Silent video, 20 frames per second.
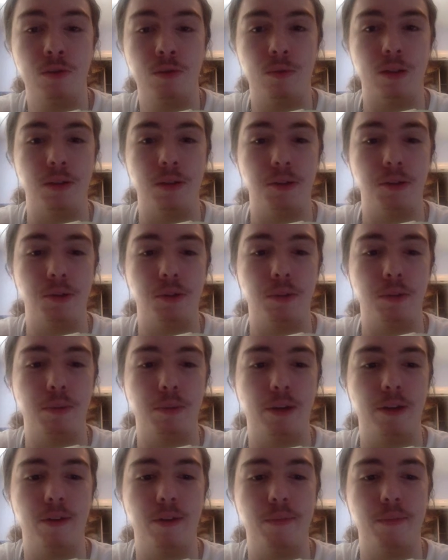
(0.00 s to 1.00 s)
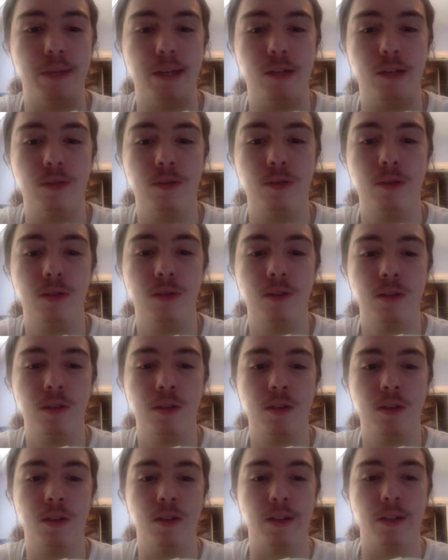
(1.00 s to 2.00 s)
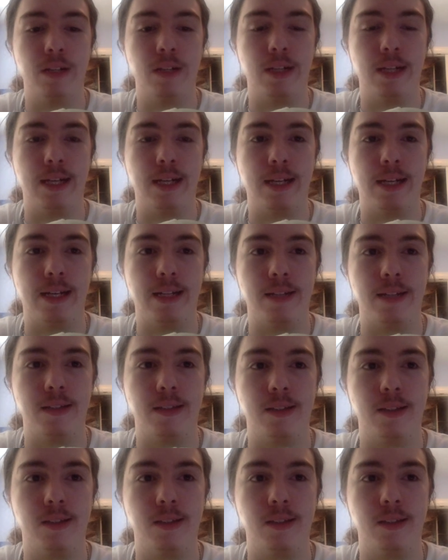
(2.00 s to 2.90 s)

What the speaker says: when I do a competitive battle. It has